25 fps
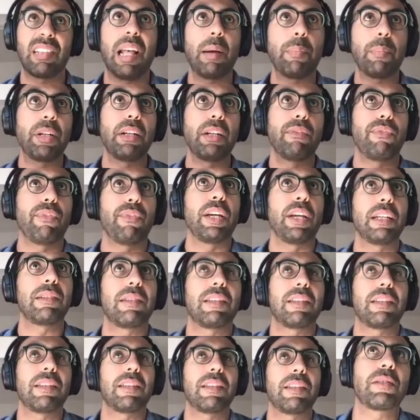a slap in the
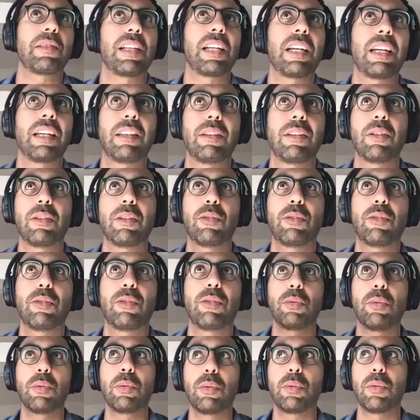face, I must say,
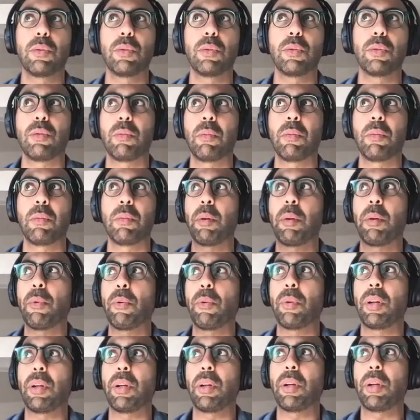to
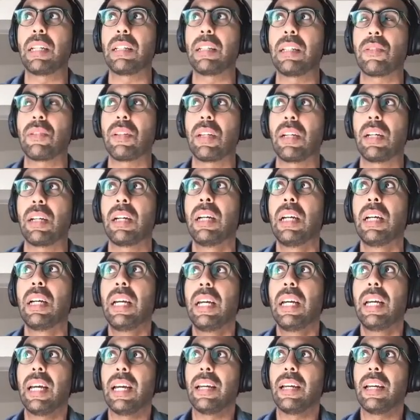make people realize
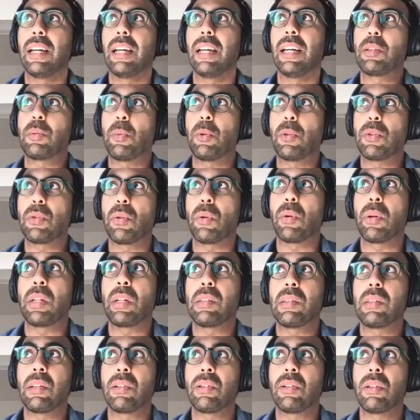and to make
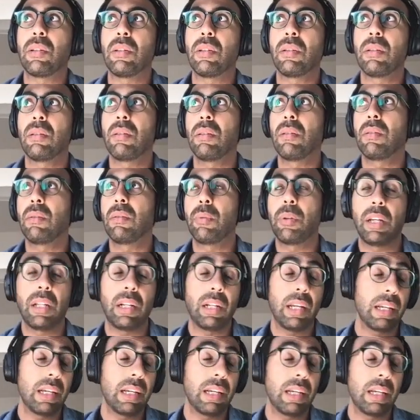sports organization
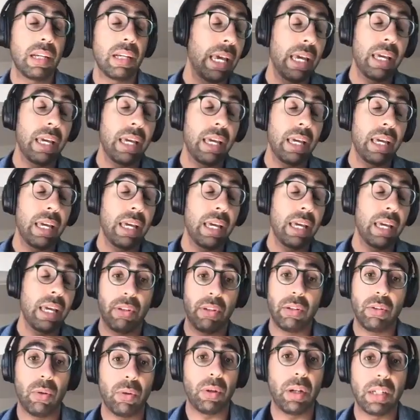realize and
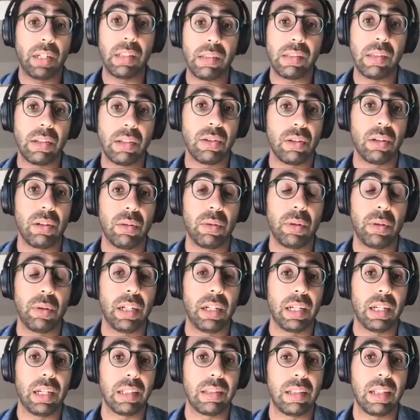event
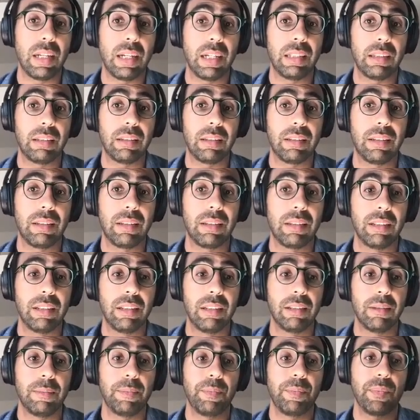organization realize that
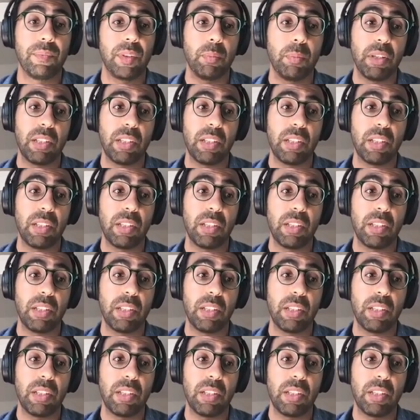the